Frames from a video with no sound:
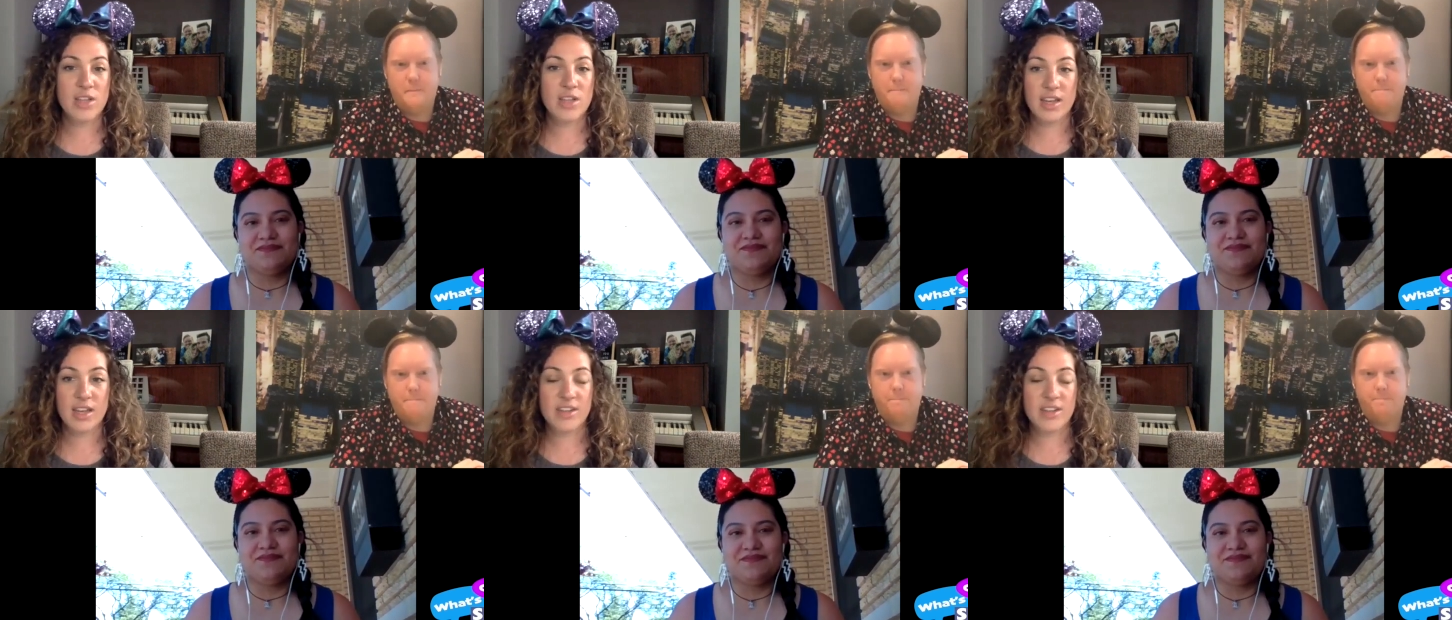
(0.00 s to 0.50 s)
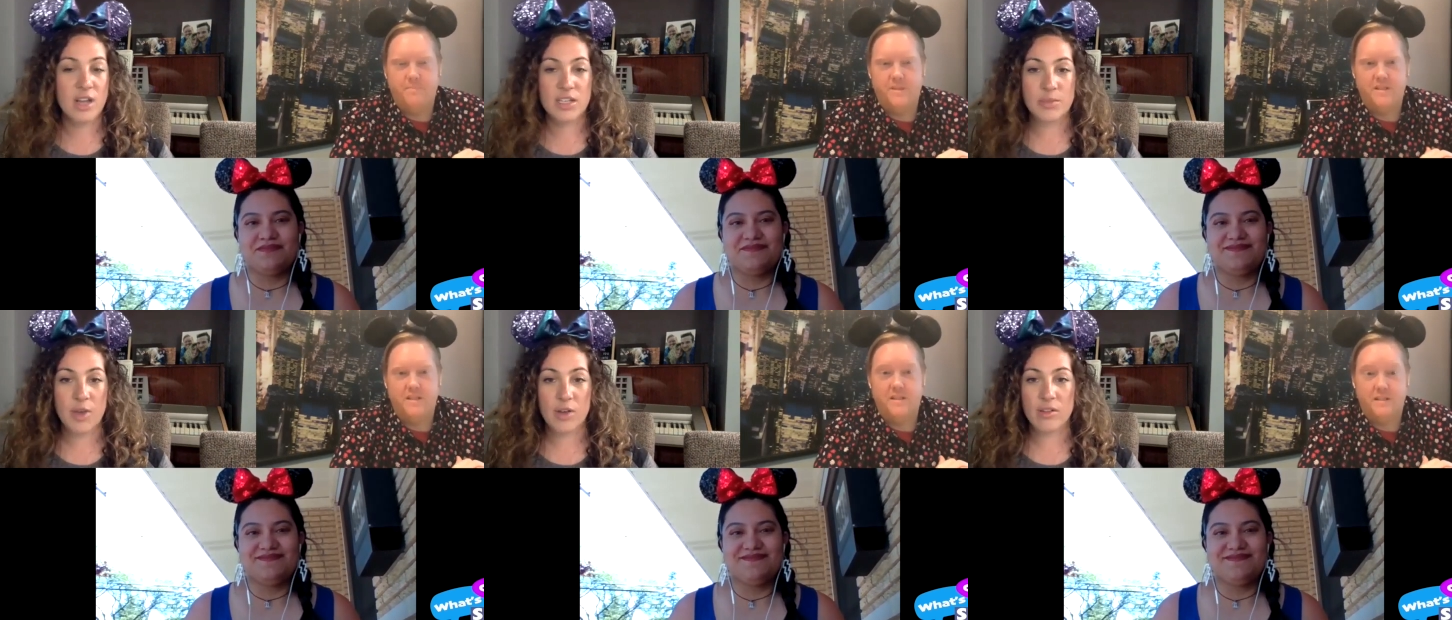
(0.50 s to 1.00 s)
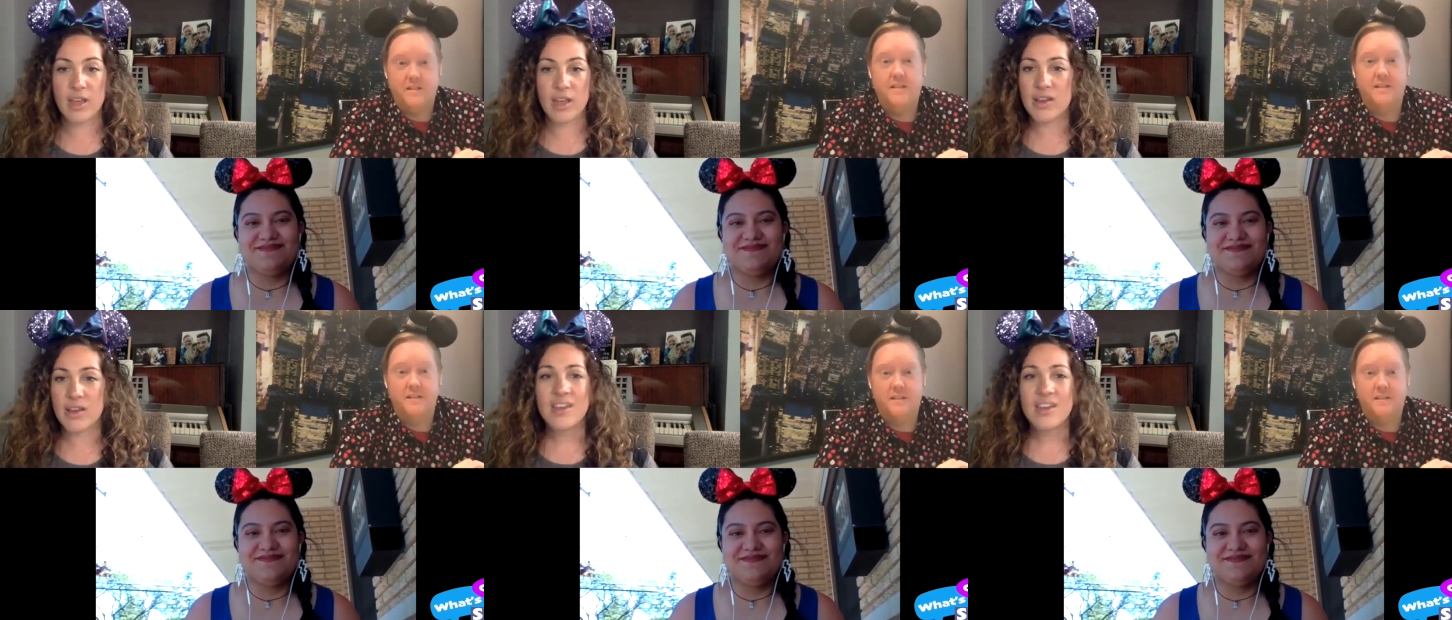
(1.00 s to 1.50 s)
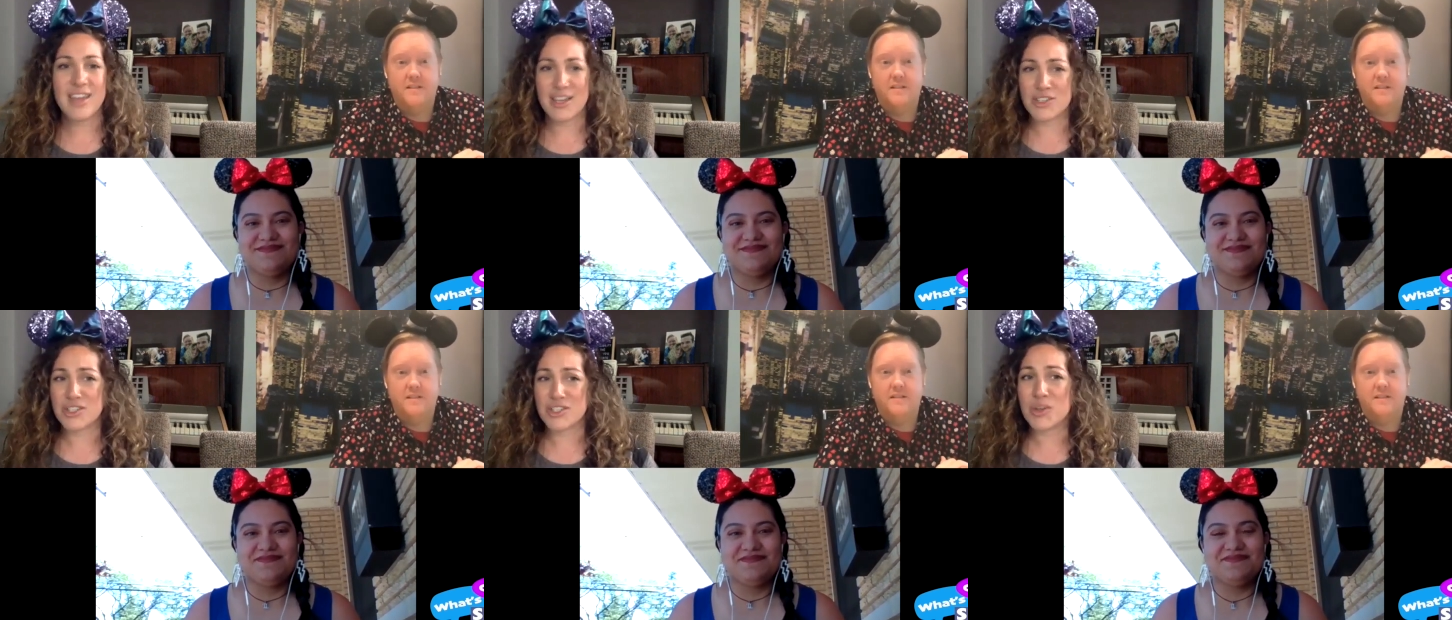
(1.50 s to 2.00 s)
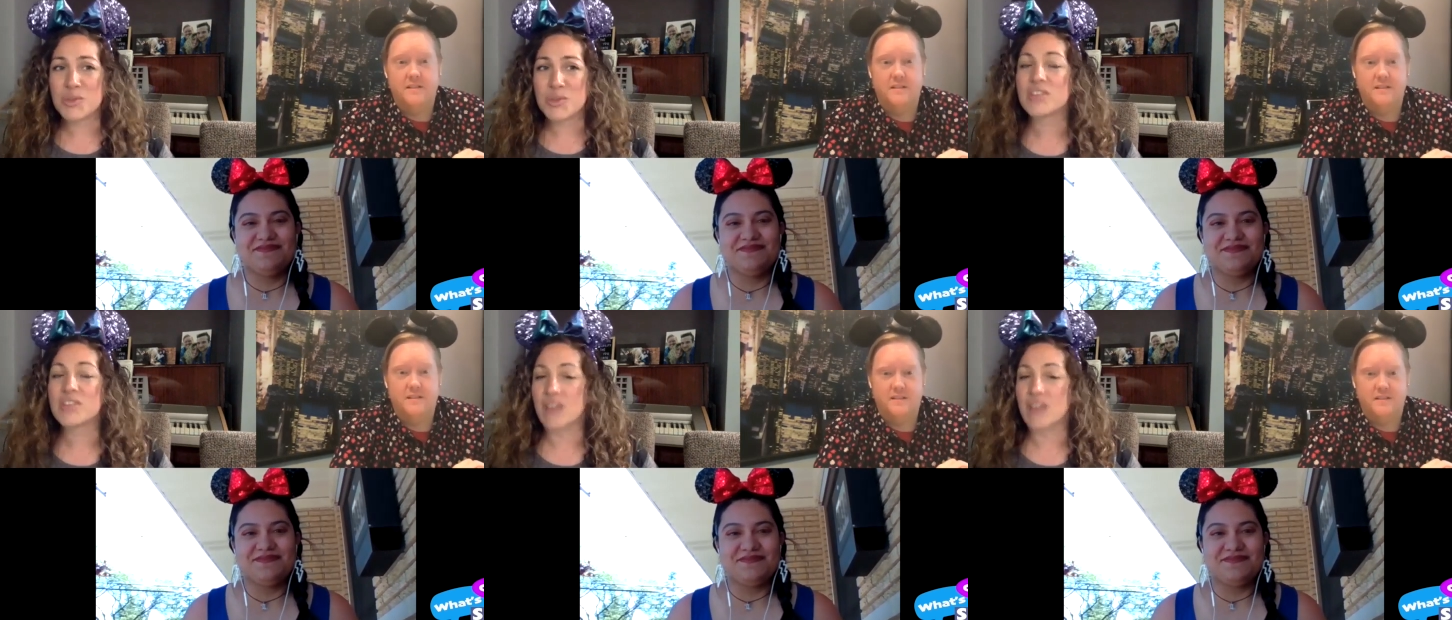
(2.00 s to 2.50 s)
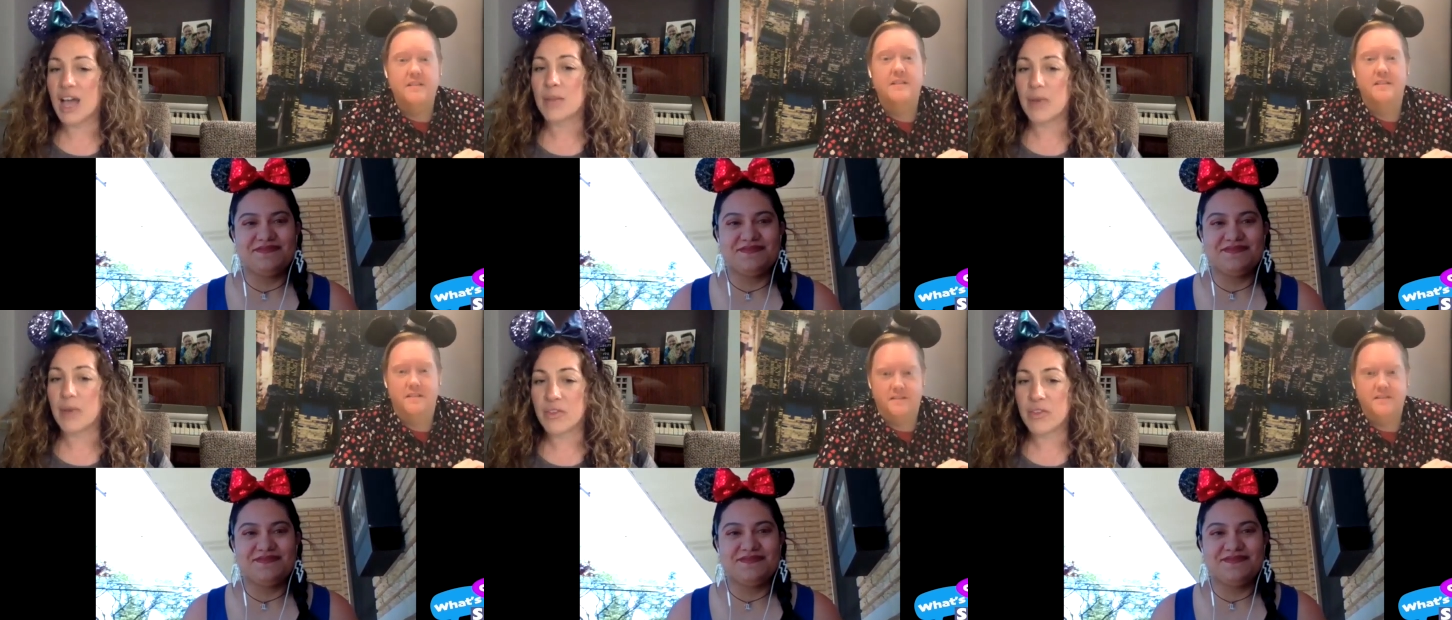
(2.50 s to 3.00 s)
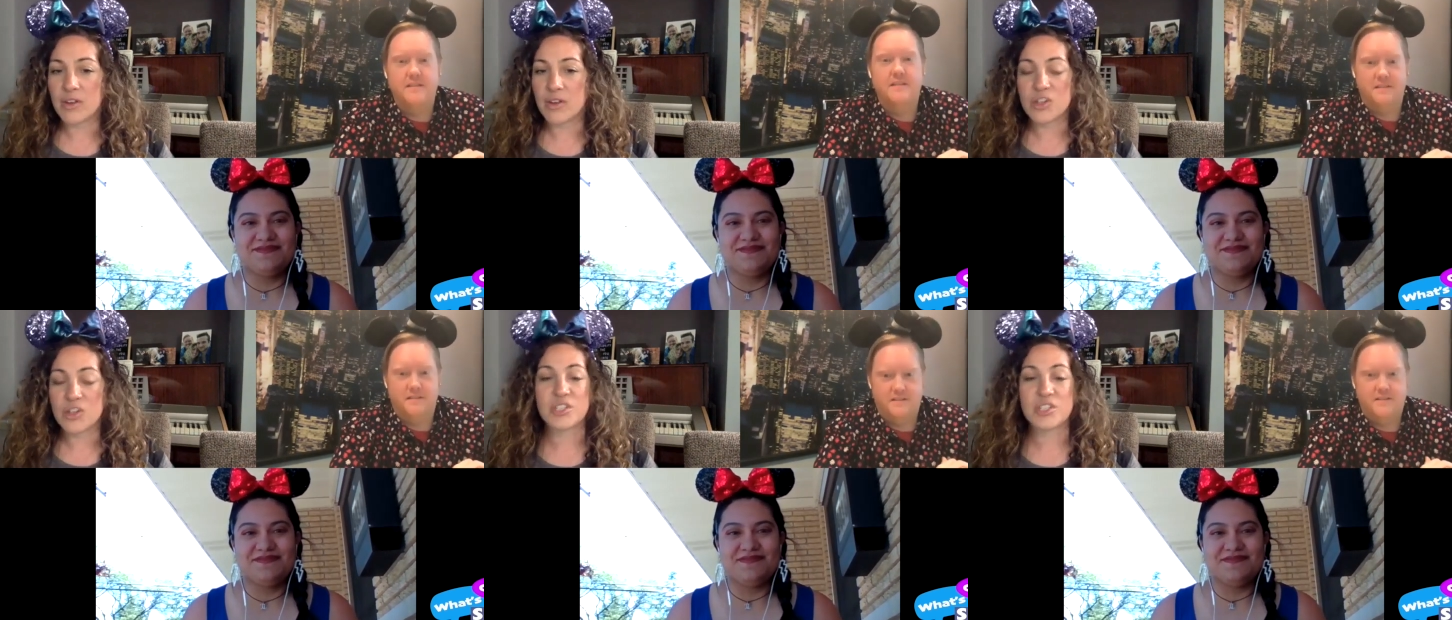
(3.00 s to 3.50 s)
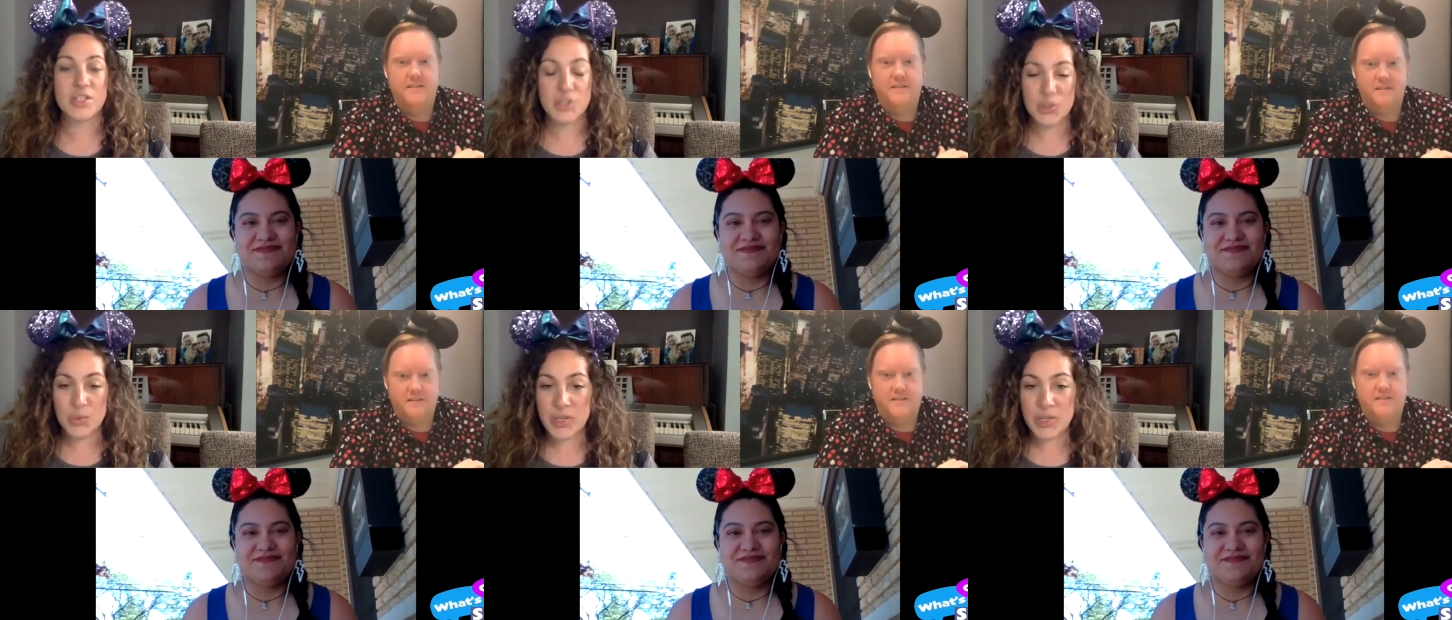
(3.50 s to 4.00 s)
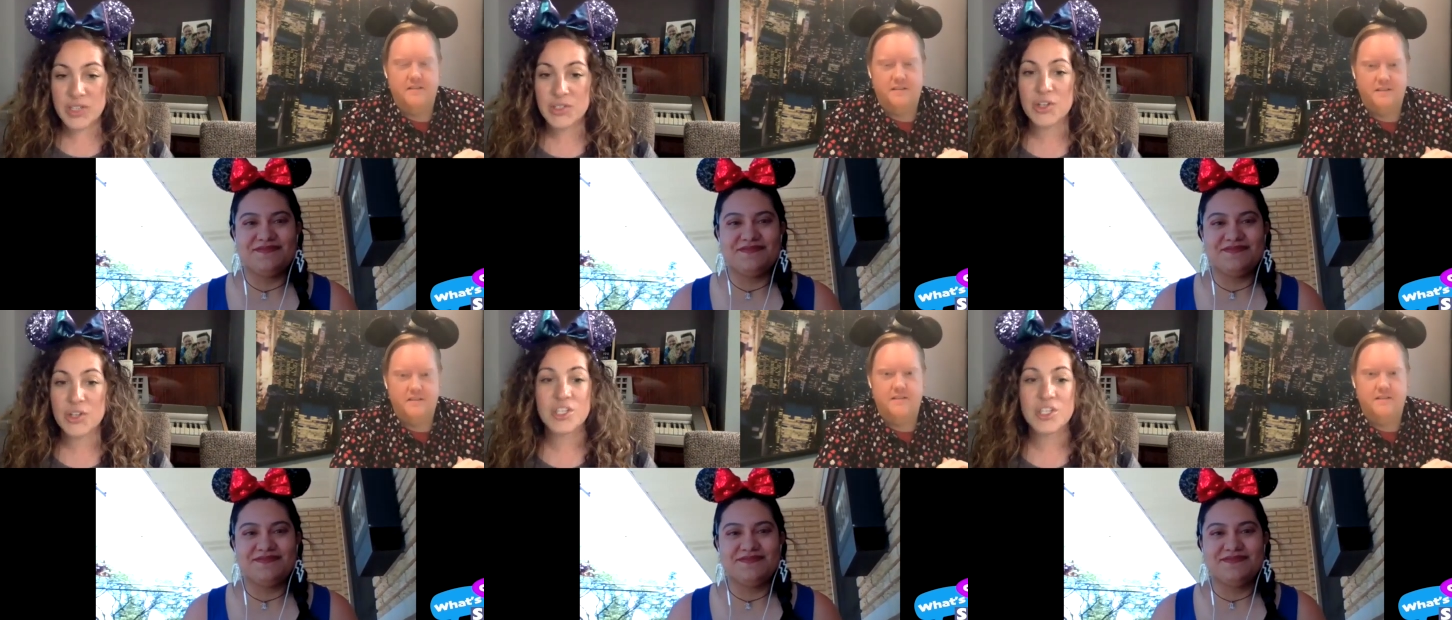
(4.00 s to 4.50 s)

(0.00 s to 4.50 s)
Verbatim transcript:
Speaker 1: Don and I talked about like yeah, she knows a lot about theater. She does her research